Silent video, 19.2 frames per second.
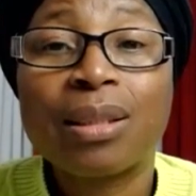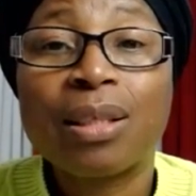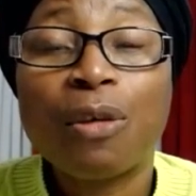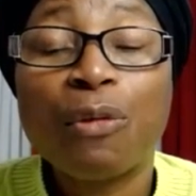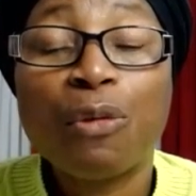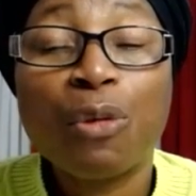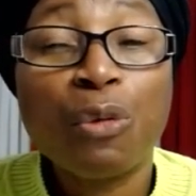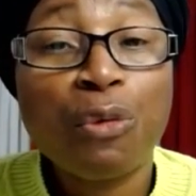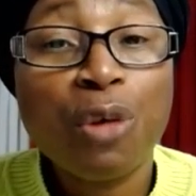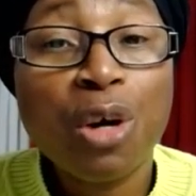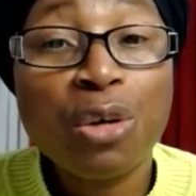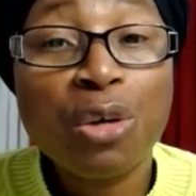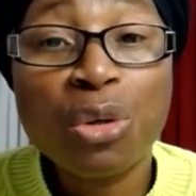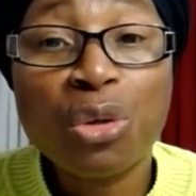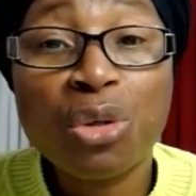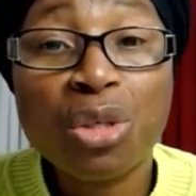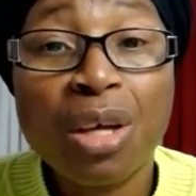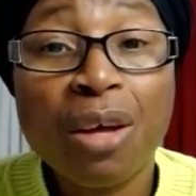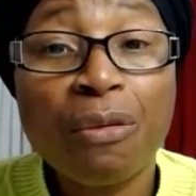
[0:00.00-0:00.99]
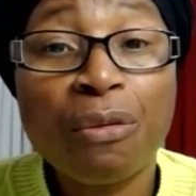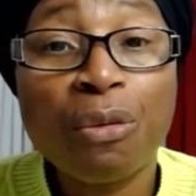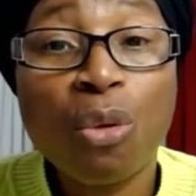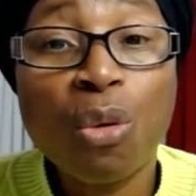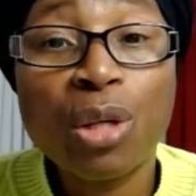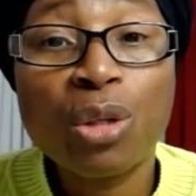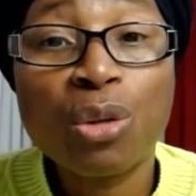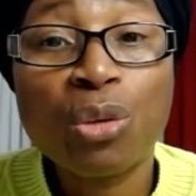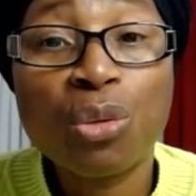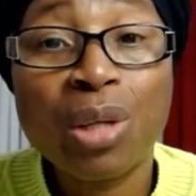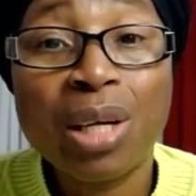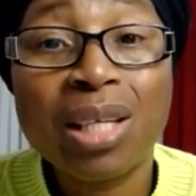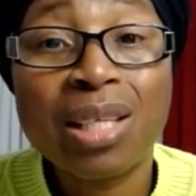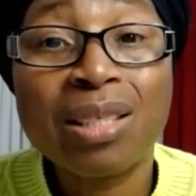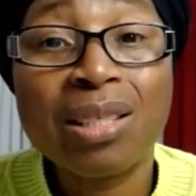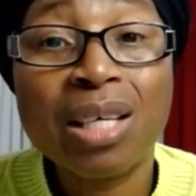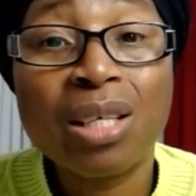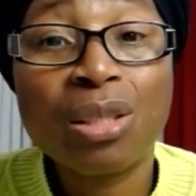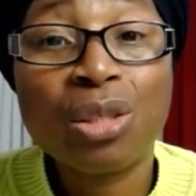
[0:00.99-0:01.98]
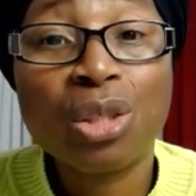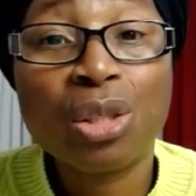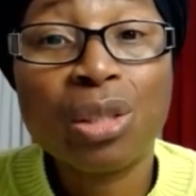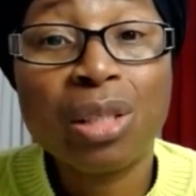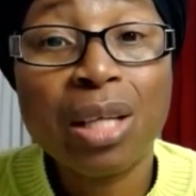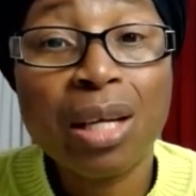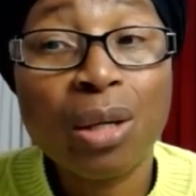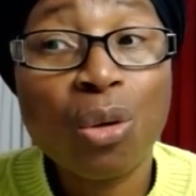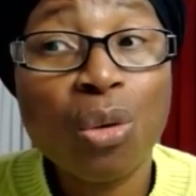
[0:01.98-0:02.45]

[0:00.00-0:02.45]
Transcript: if you find yourself going to that net slip,